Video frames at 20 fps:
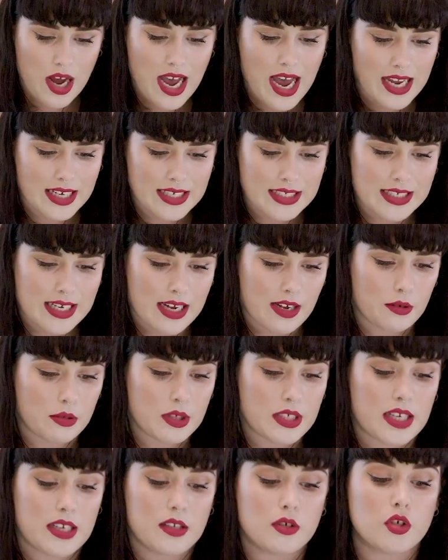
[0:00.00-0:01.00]

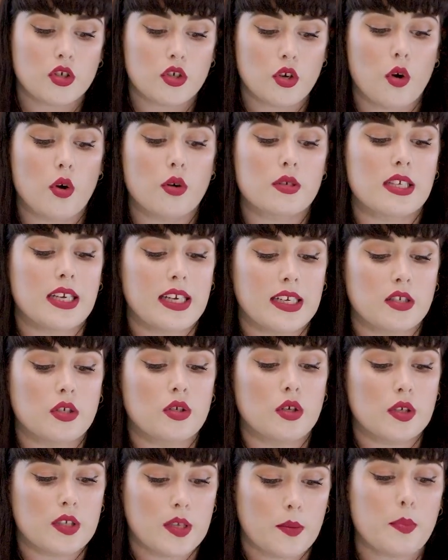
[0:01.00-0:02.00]
handout. In short, it
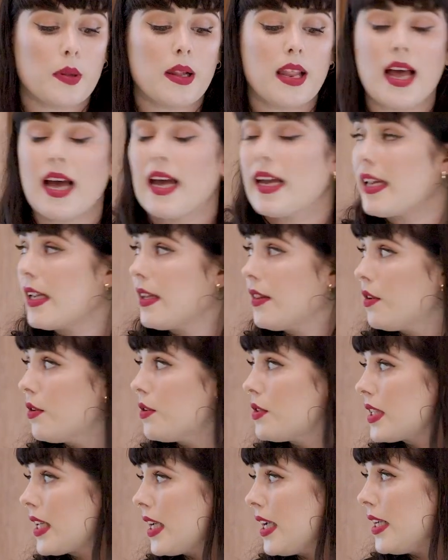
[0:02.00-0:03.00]
does apply in
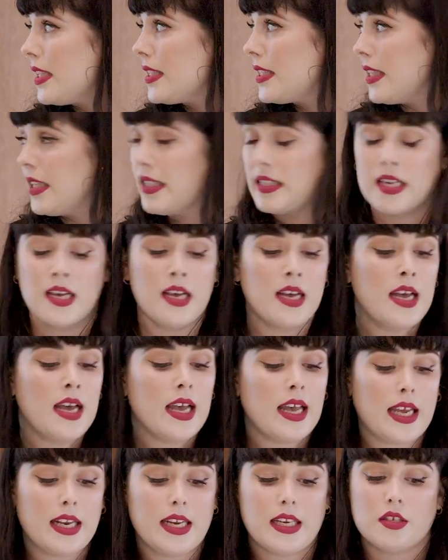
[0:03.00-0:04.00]
those cases.
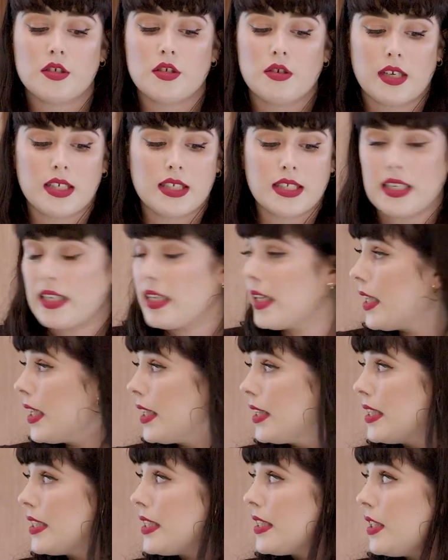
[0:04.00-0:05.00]
And interestingly,
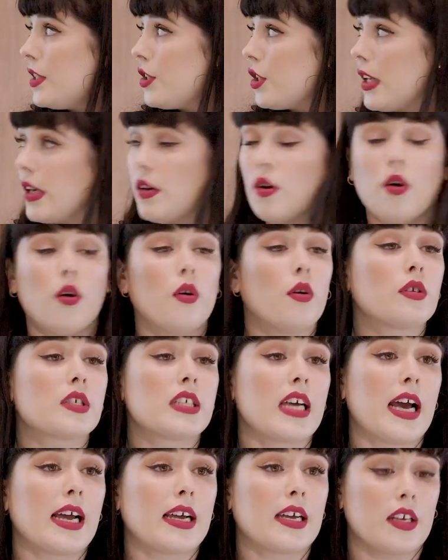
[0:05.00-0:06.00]
in the decision in
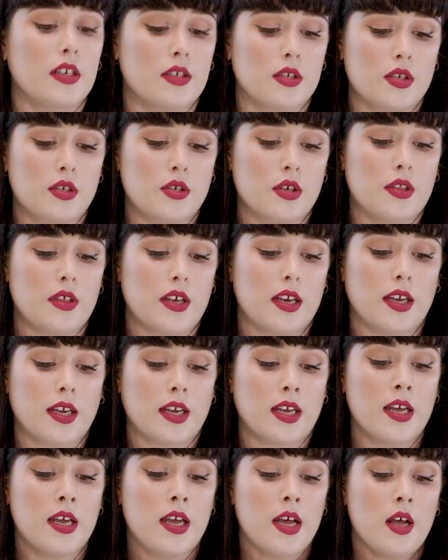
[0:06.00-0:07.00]
Hortack and
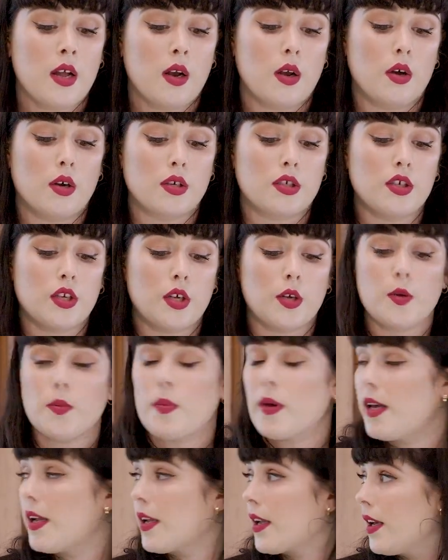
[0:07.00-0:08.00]
Southwark, Lord
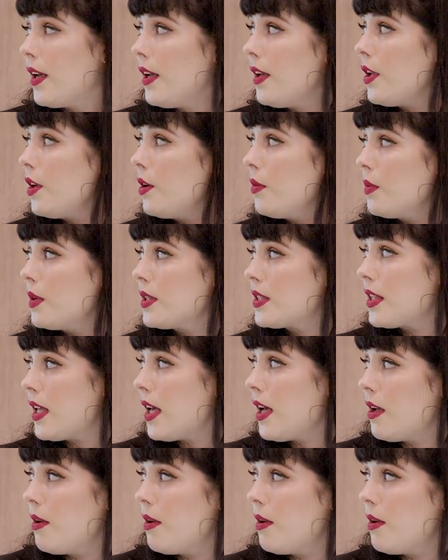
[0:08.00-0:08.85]
Neuberger, who was